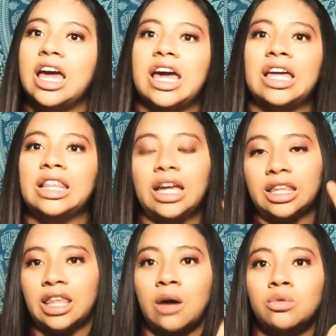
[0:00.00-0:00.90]
And
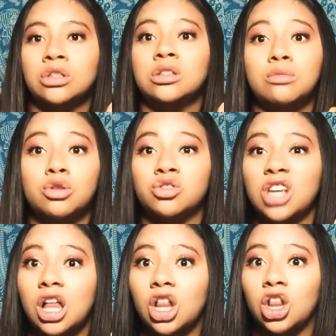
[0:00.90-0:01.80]
like, that was the most
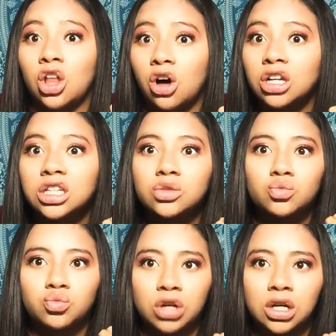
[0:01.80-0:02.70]
longest
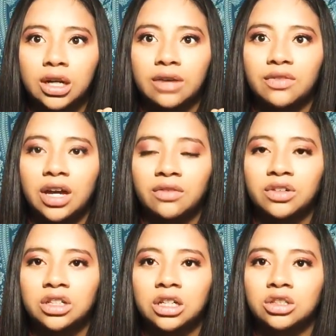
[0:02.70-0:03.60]
run I've
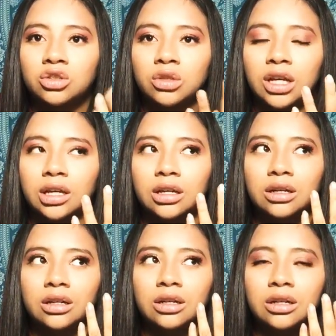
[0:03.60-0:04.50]
ever done to, like,
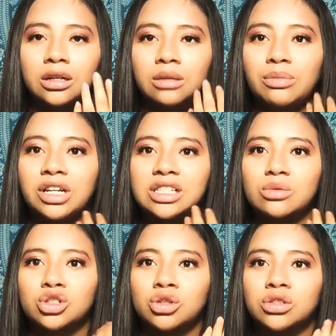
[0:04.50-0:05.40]
because it
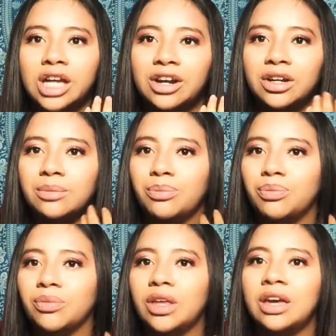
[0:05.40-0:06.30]
was so scary.
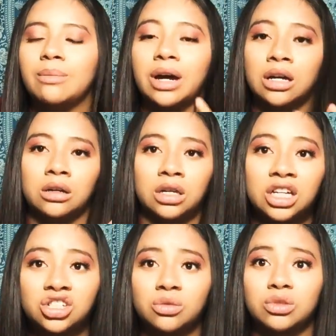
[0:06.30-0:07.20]
And my
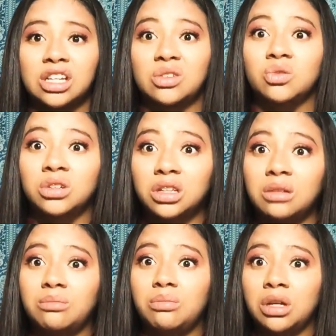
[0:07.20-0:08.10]
kitchen was like
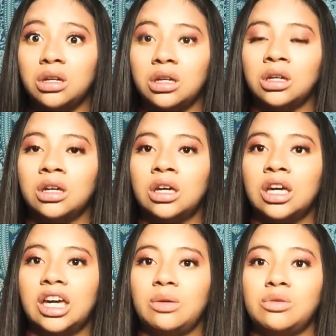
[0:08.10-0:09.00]
really big,
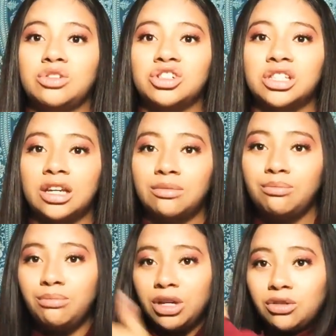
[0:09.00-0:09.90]
and we would just like
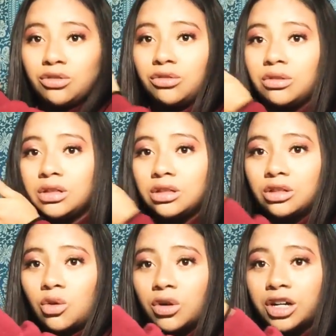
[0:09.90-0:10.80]

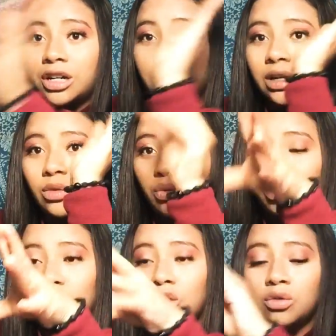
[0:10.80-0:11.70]
corner,
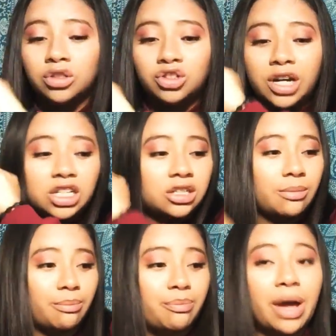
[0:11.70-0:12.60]
throw trash
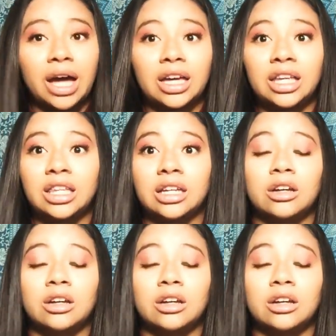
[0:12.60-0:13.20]
back in